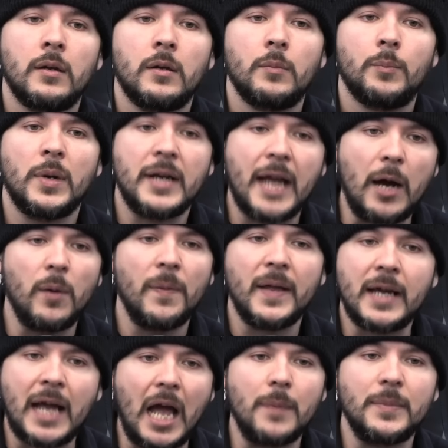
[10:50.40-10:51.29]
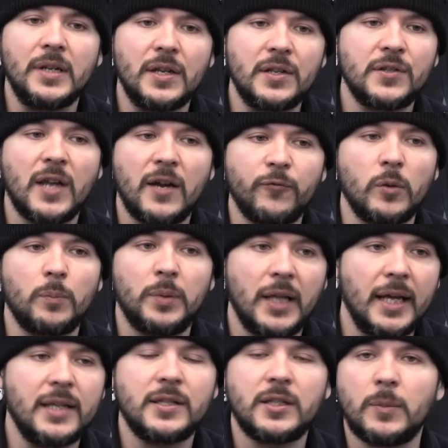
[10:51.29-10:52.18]
But now, when the communists have
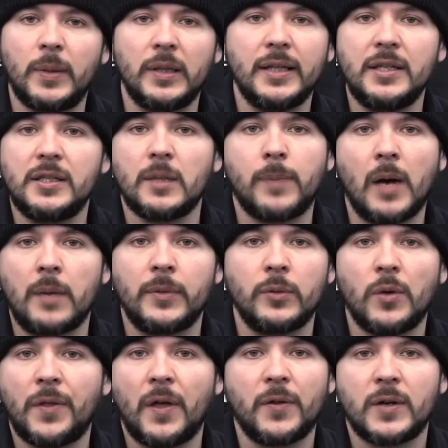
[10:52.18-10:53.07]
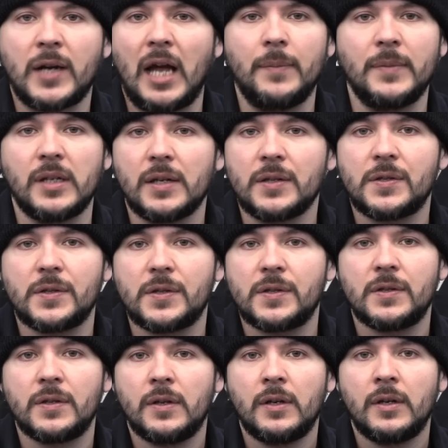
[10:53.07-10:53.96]
replaced the police department with other communists.